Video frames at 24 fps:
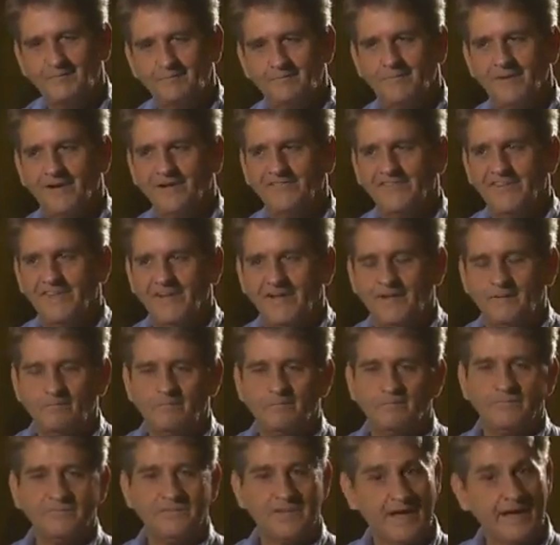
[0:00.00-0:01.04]
But
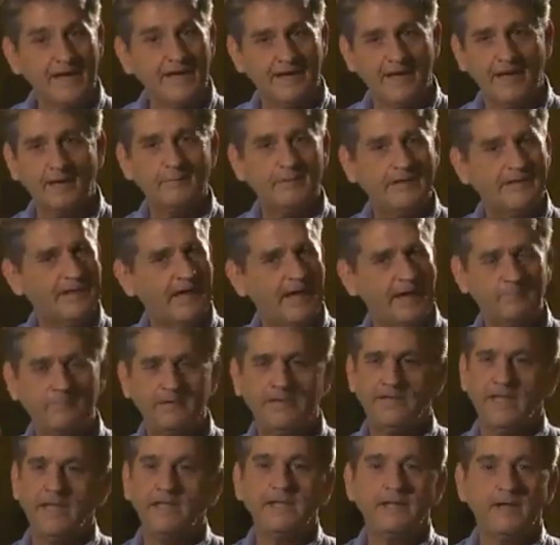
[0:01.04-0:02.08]
I
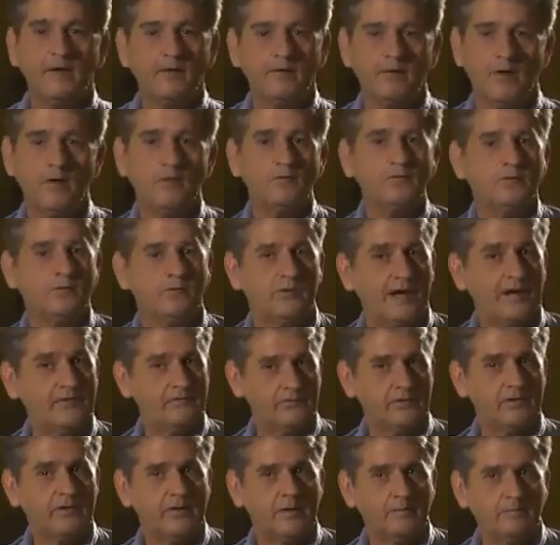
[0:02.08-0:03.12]
mean, they caught on to it.
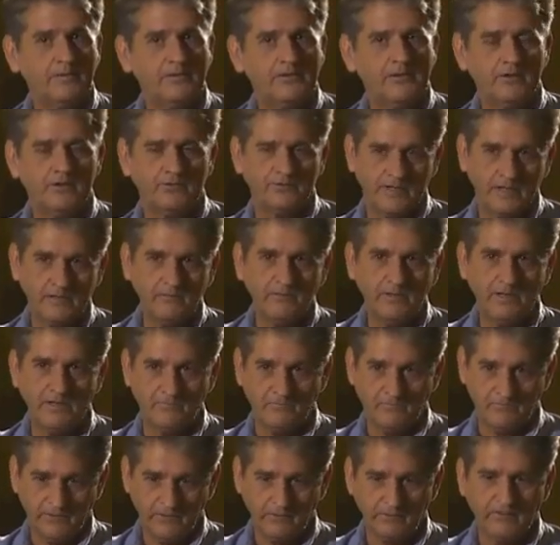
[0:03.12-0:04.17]
After a couple of years, they really
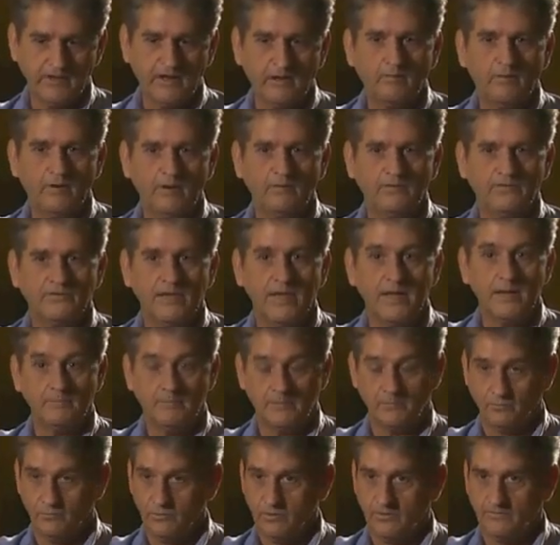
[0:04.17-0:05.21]
figured out what was
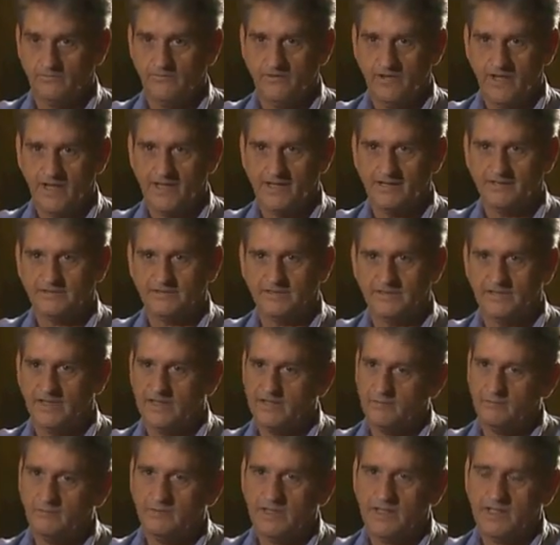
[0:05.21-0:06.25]
happening real fast, and they
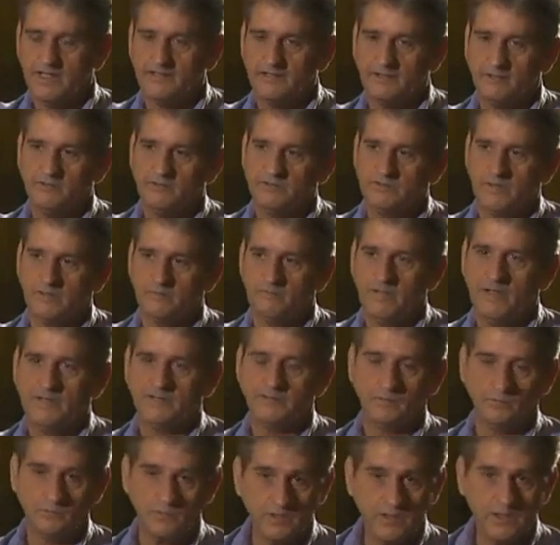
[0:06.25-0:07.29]
knew they had to do something about it.
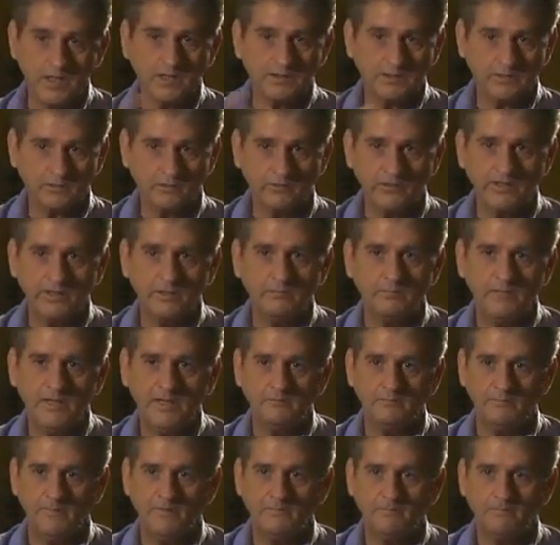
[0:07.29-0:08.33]
So we got the Green
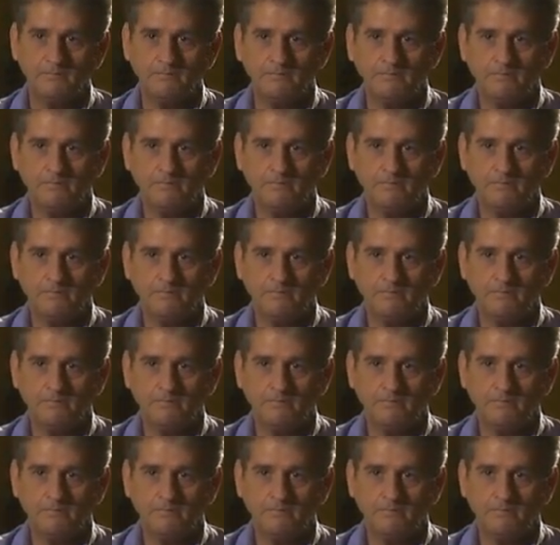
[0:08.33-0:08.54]
Amendment.